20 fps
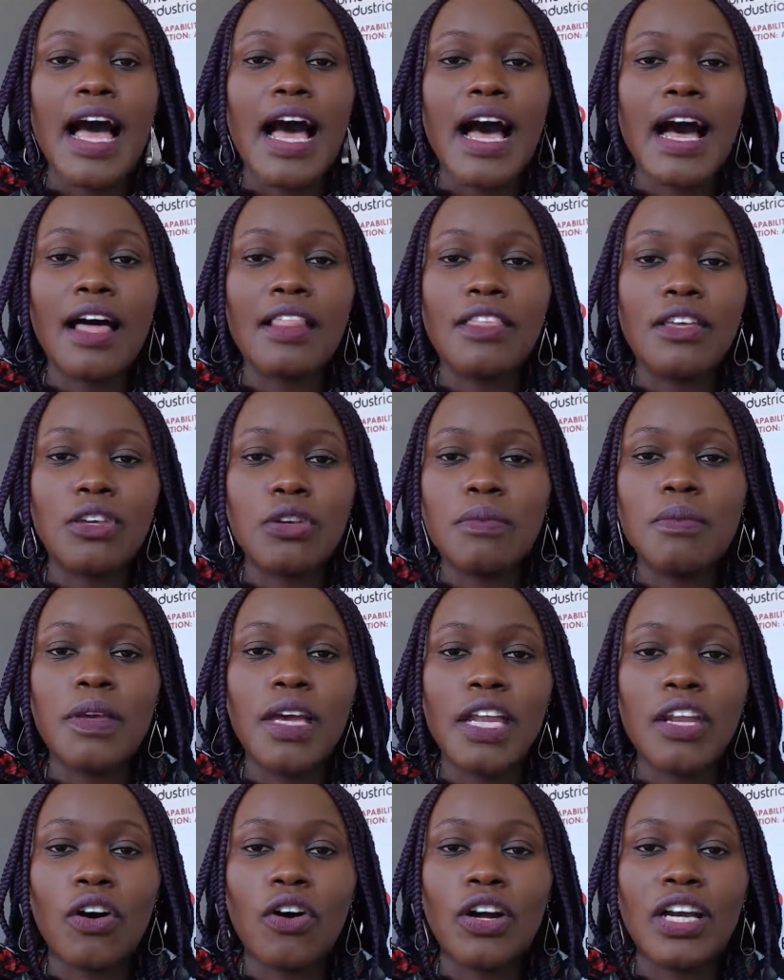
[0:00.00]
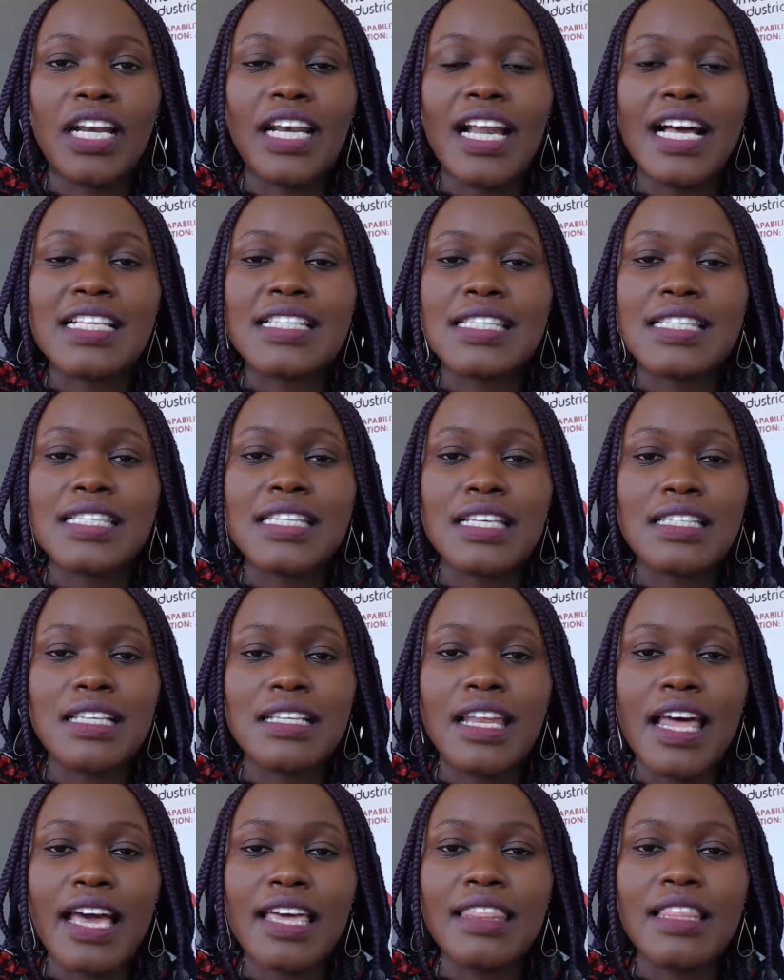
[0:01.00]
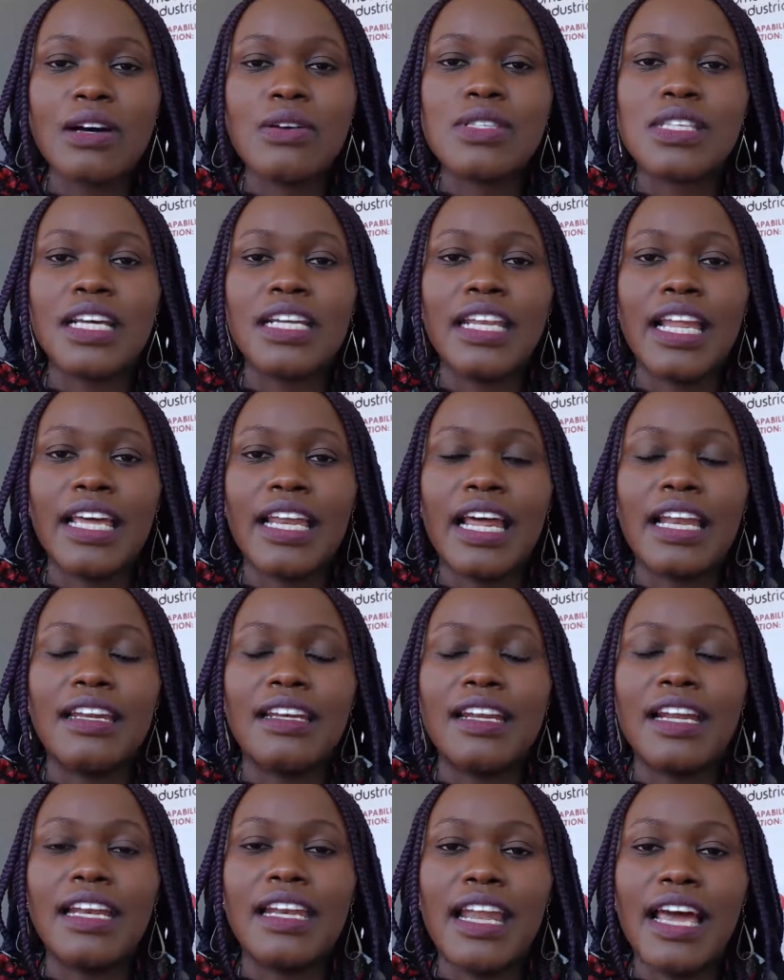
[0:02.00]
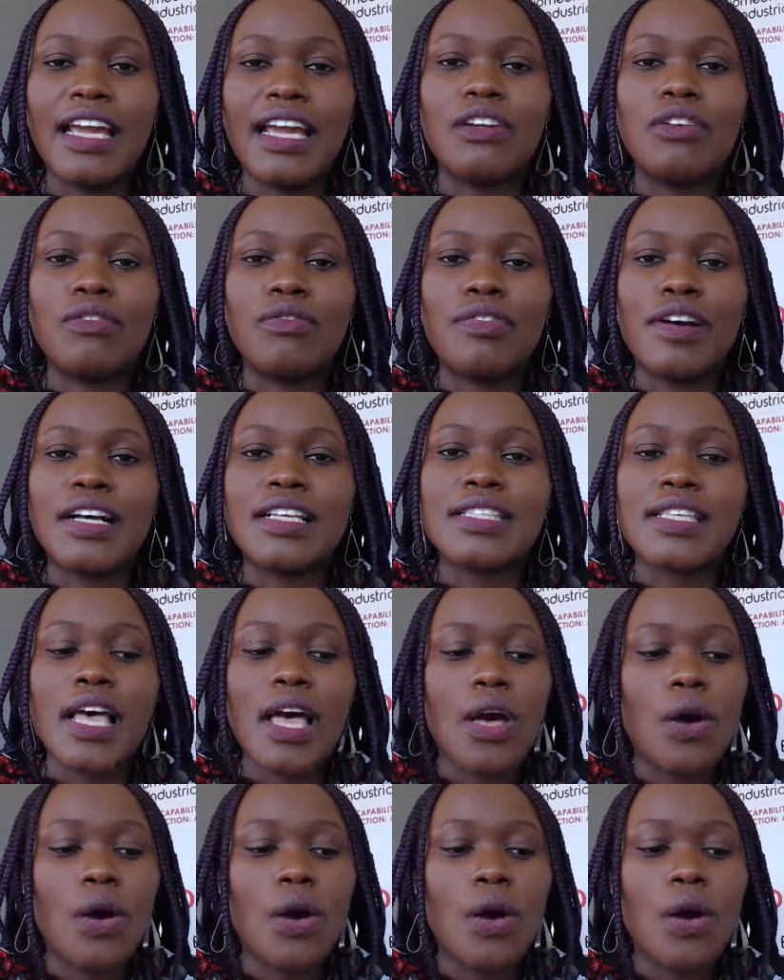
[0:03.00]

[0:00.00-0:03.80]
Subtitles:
The UBN hodlers, 69,909 of us.